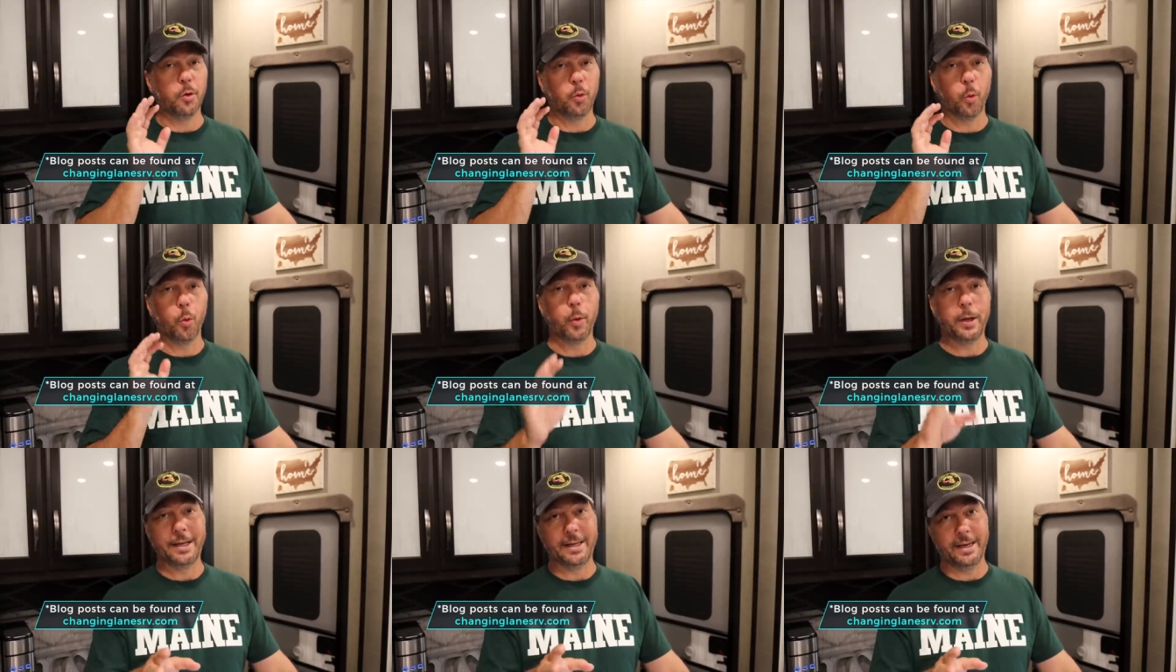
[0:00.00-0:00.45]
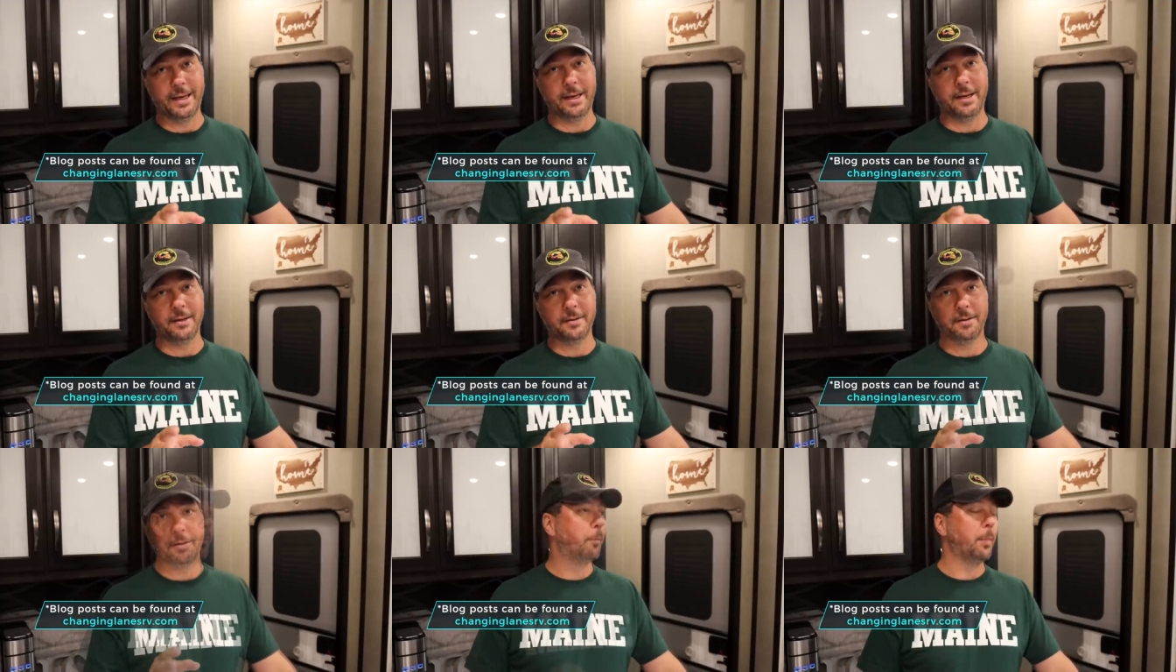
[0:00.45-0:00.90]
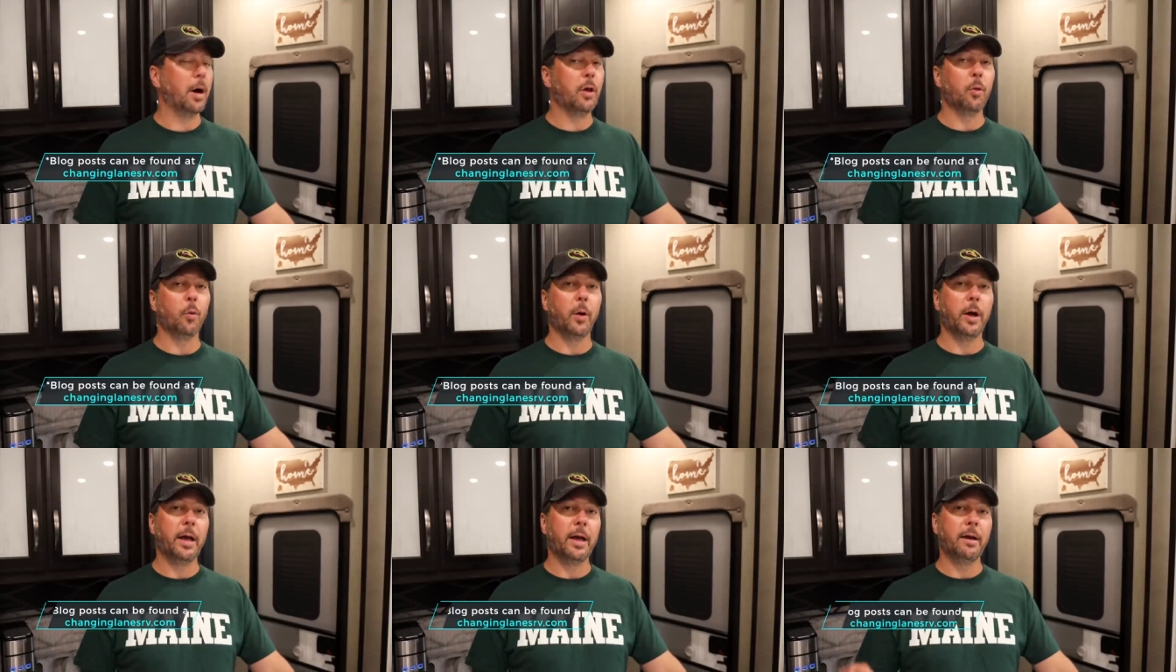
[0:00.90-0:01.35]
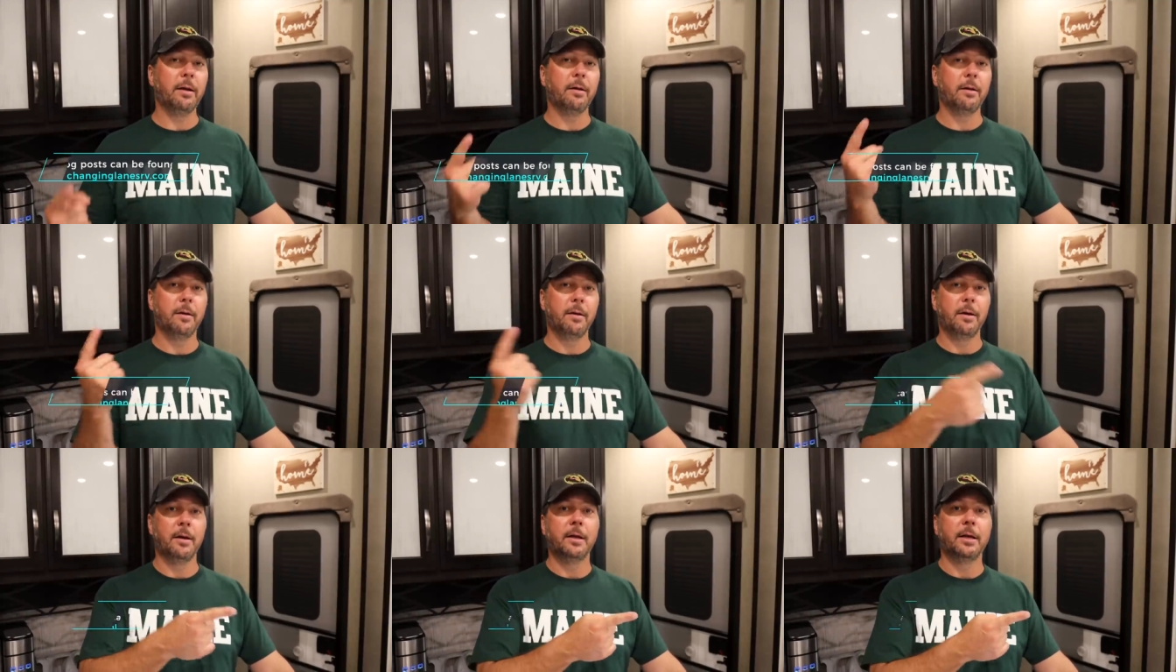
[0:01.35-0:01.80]
when we did it. By the way,
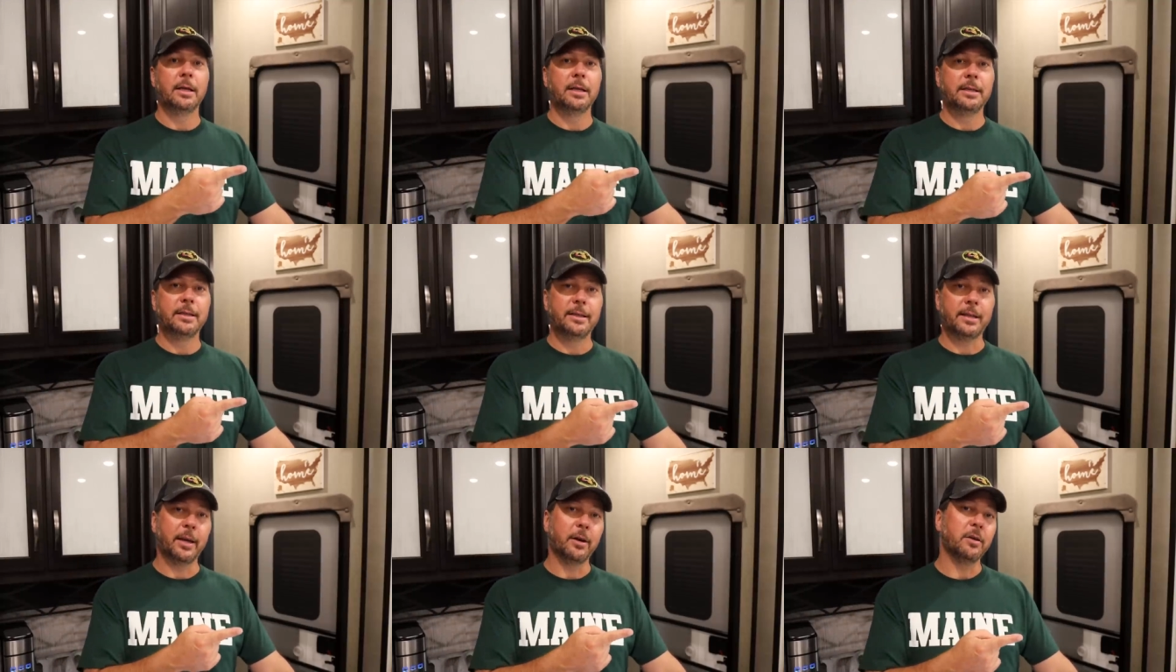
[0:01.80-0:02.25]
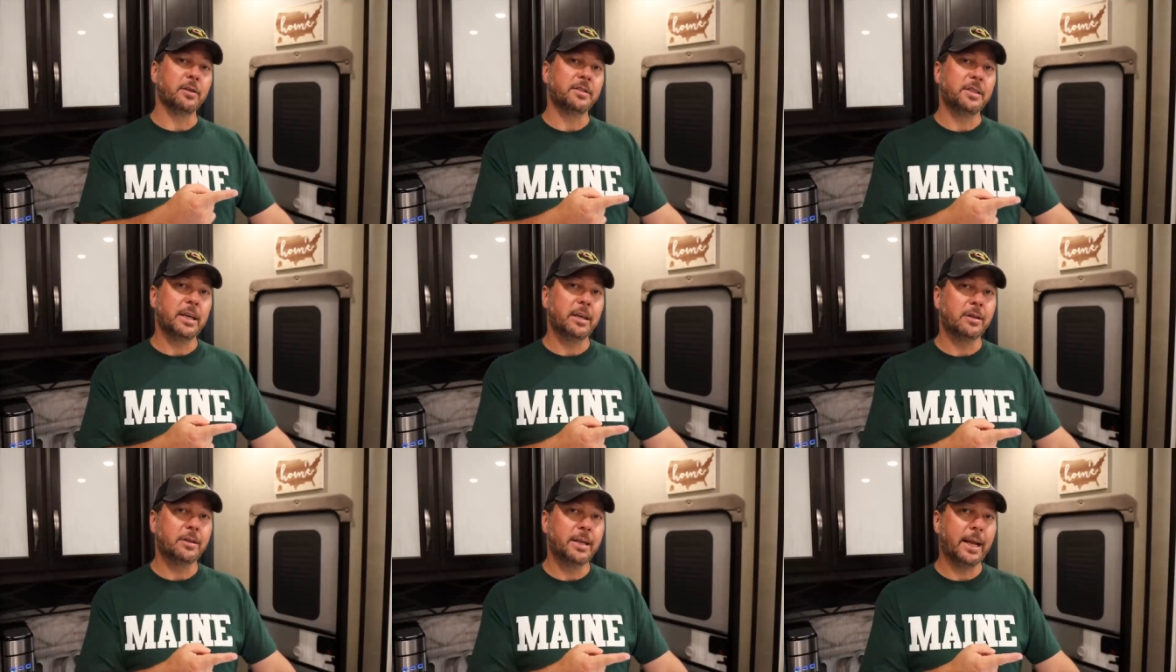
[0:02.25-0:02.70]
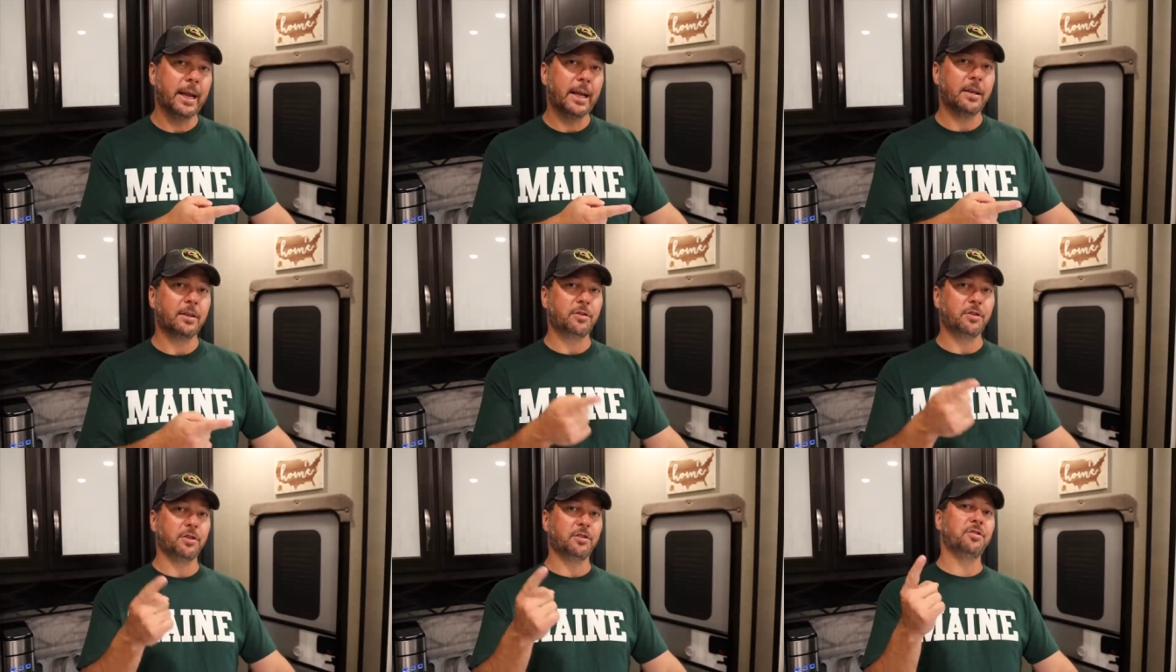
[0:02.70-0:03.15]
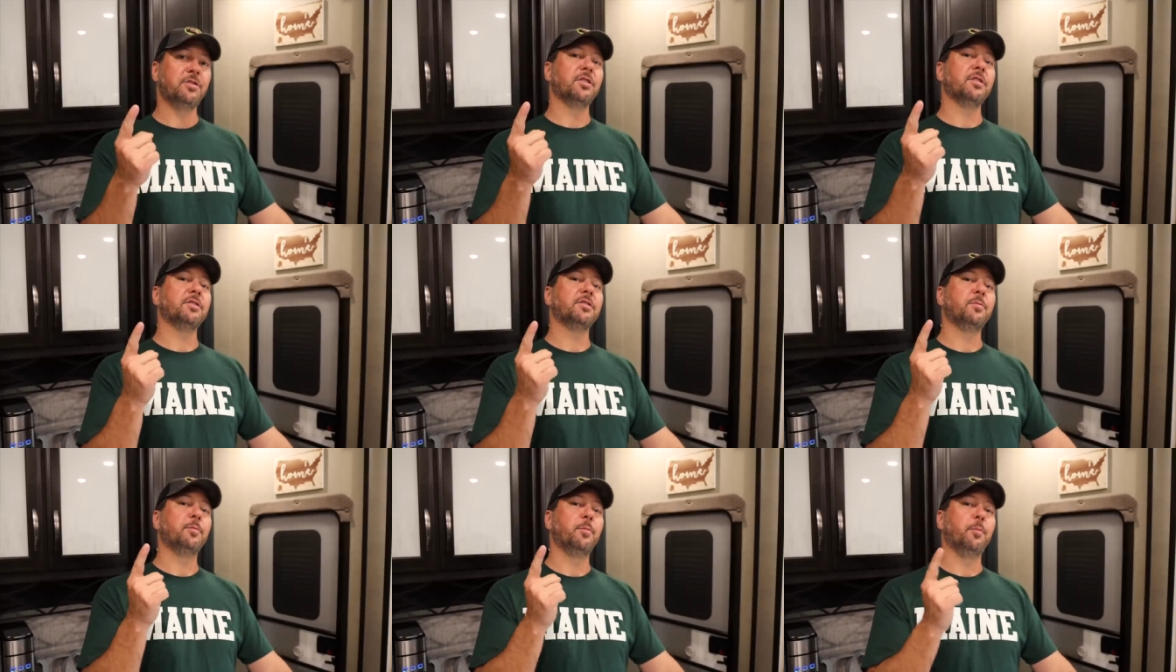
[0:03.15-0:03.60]
Tara's here today. She's
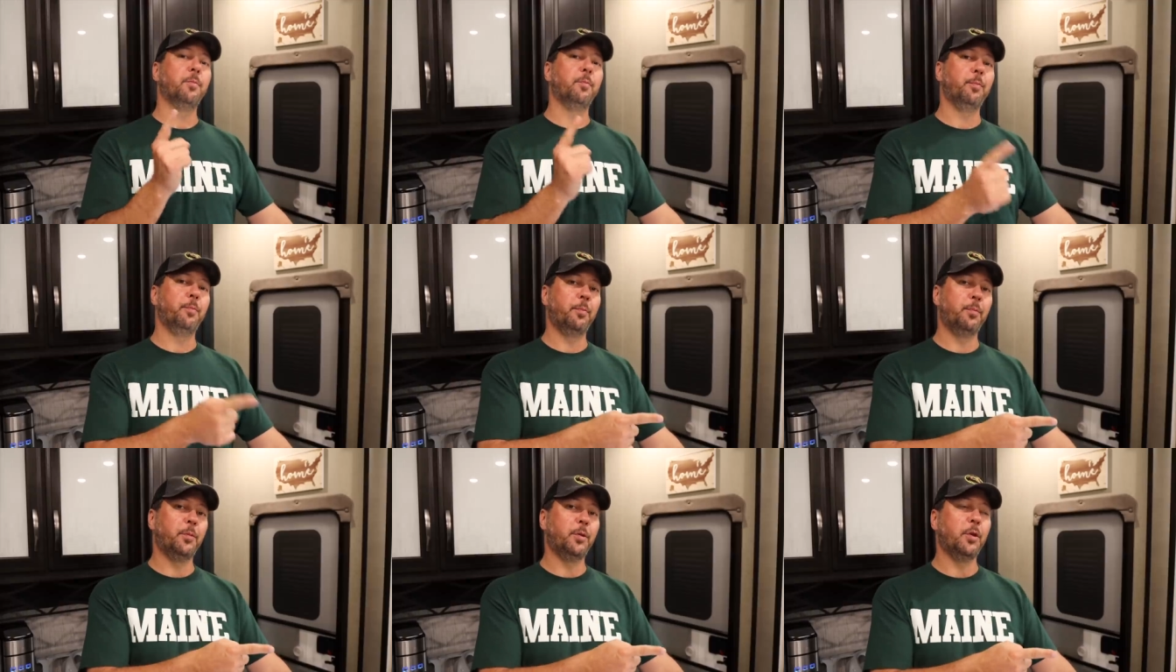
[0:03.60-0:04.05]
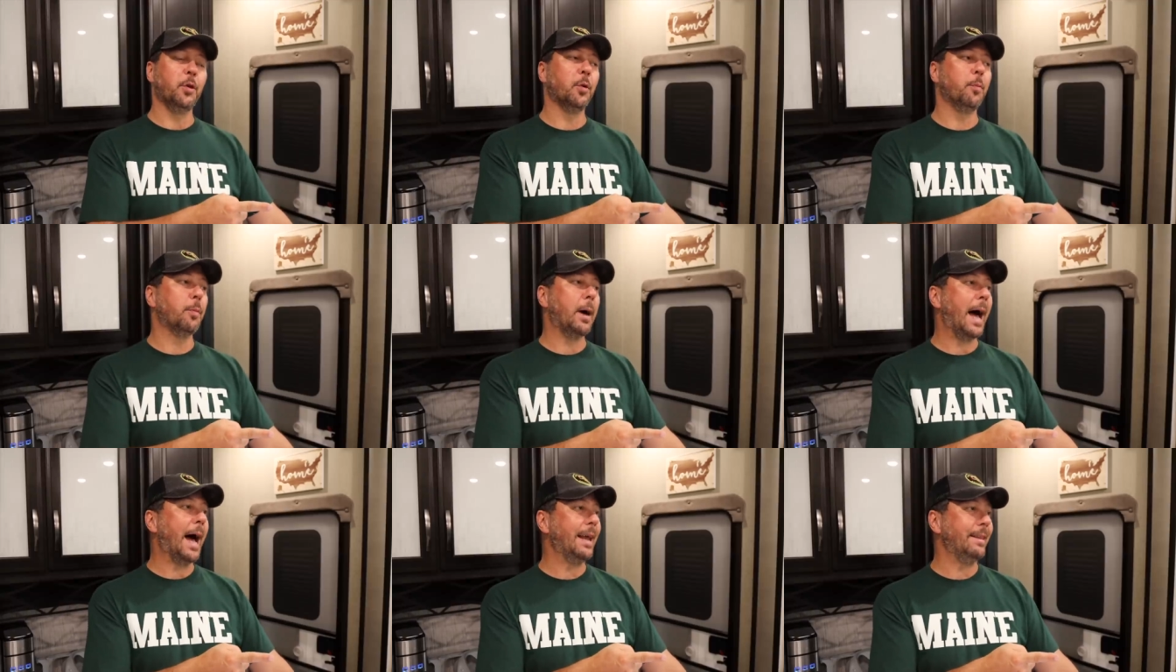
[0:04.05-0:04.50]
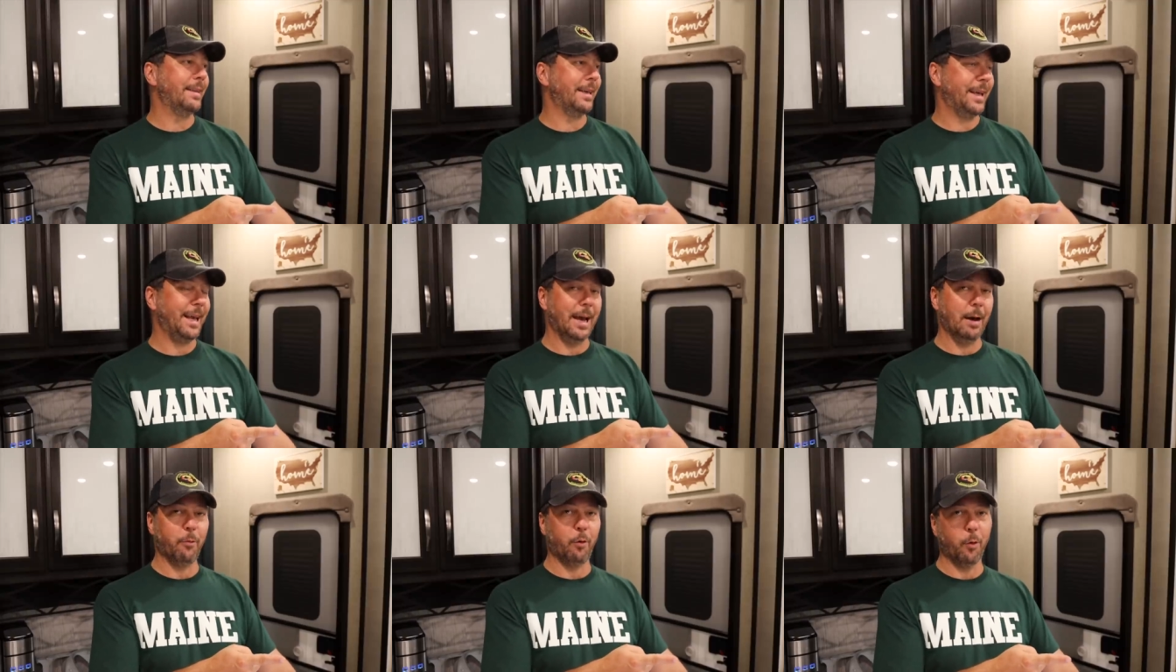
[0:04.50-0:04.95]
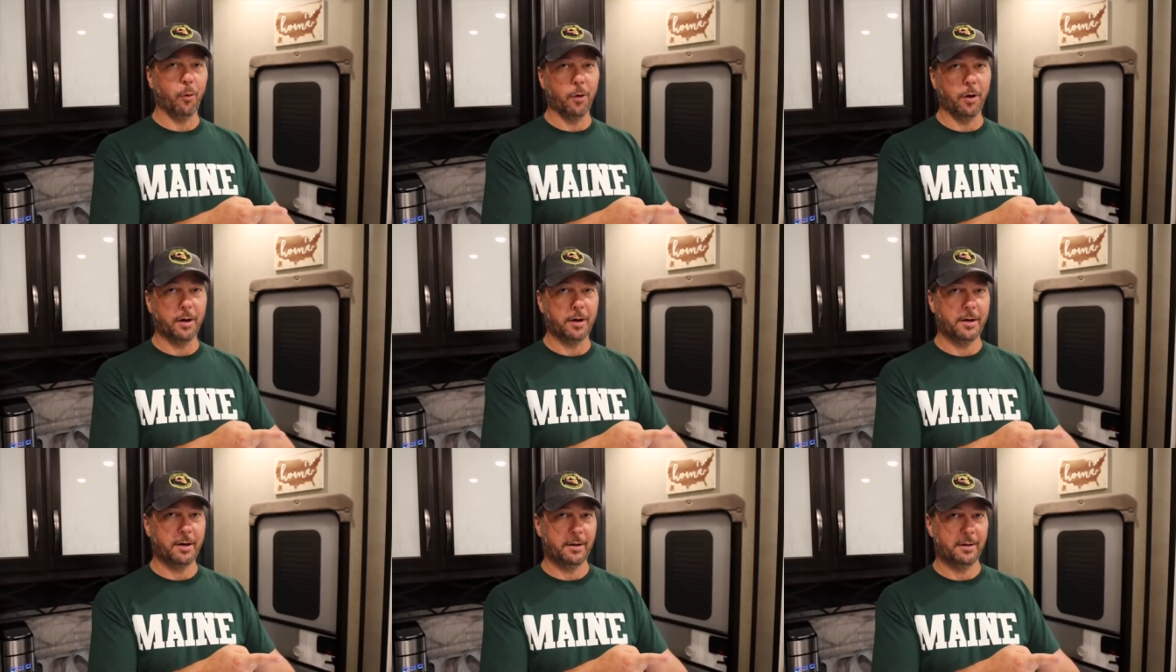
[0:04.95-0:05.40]
just doing behind the camera
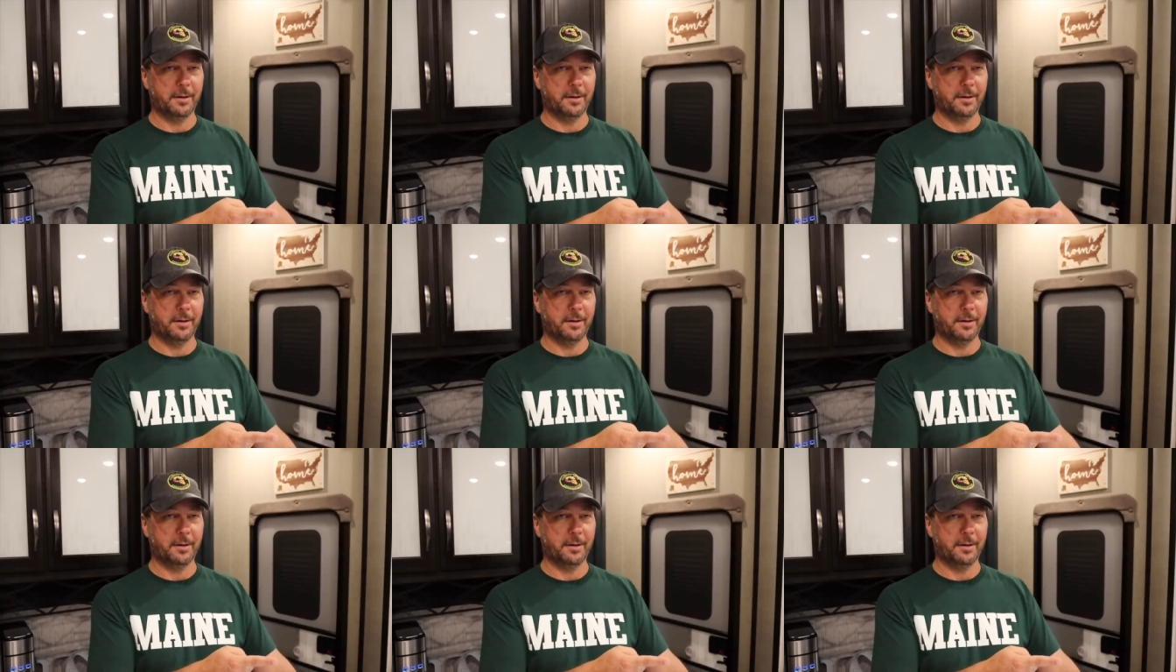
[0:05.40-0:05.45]
work.